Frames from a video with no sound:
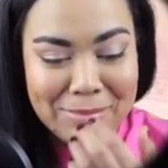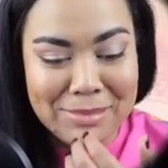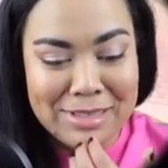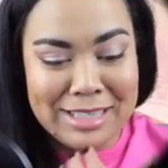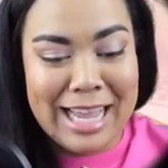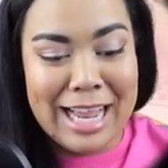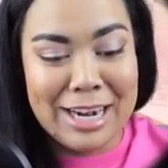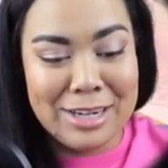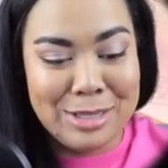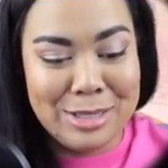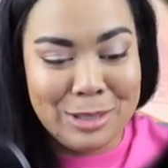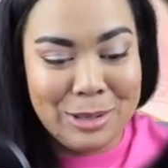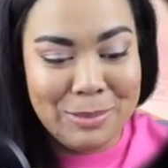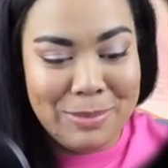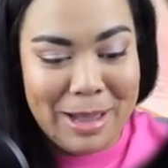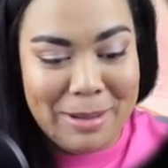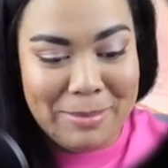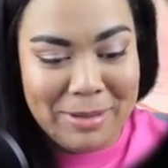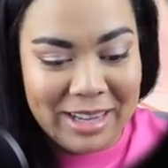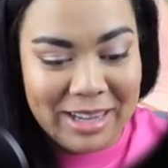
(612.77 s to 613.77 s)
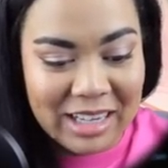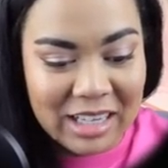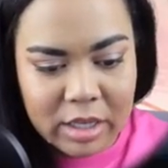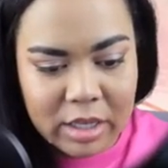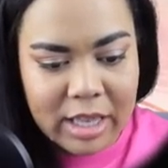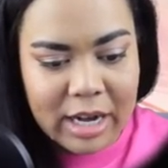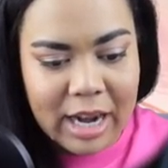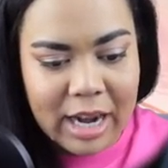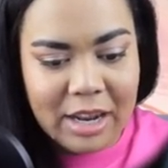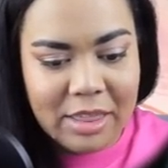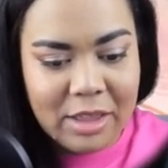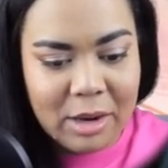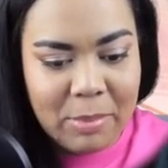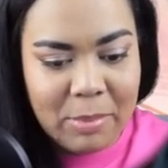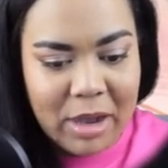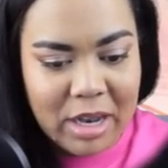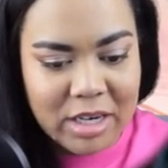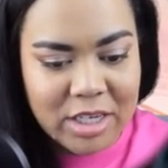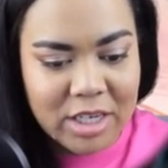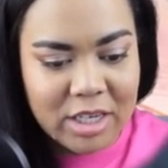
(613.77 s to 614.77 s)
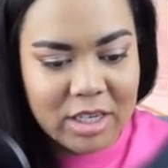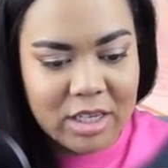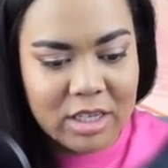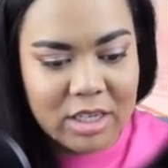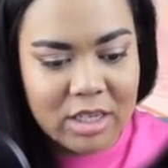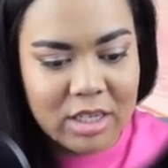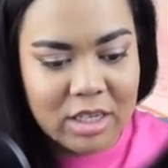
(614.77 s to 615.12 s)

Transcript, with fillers: I'm sad too, baby. Get out of there, Pasha.